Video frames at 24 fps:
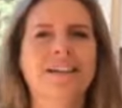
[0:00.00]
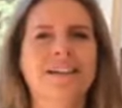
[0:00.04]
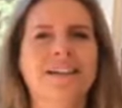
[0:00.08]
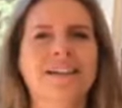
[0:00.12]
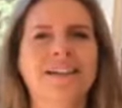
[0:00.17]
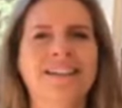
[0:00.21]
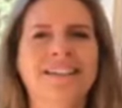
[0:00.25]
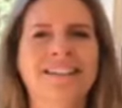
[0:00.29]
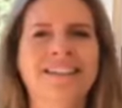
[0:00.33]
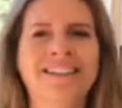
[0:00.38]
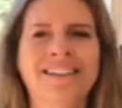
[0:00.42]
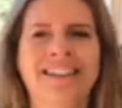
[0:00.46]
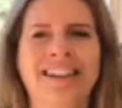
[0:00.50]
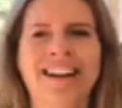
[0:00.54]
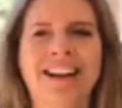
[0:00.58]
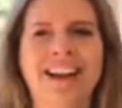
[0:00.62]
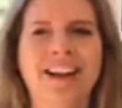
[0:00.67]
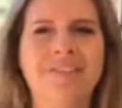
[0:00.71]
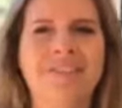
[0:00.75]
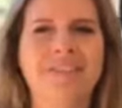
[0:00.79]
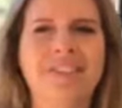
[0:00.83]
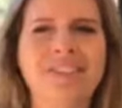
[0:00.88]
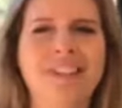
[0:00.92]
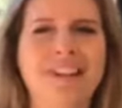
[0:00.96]
And I
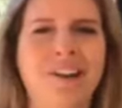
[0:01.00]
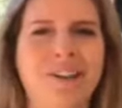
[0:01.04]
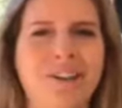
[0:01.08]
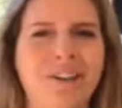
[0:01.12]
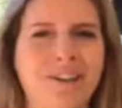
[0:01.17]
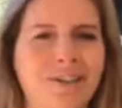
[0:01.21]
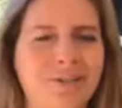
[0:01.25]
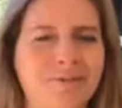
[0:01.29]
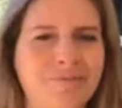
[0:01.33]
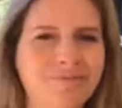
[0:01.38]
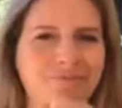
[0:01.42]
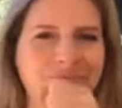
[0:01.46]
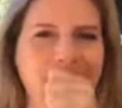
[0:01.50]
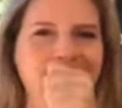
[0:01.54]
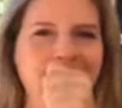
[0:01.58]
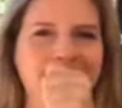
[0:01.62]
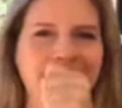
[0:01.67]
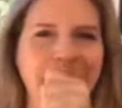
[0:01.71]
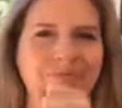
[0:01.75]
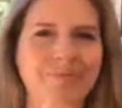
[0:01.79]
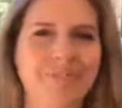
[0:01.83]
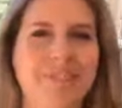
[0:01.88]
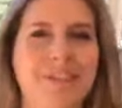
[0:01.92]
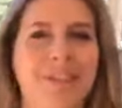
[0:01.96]
have to tell you,
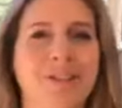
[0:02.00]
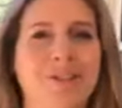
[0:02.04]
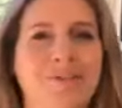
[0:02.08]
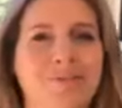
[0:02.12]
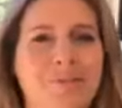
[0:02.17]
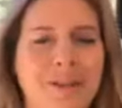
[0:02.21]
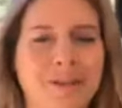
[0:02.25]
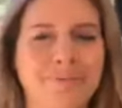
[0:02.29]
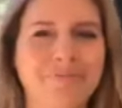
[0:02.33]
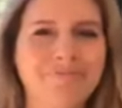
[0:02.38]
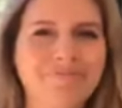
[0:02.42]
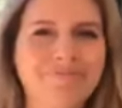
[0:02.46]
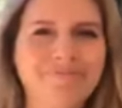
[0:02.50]
excuse me,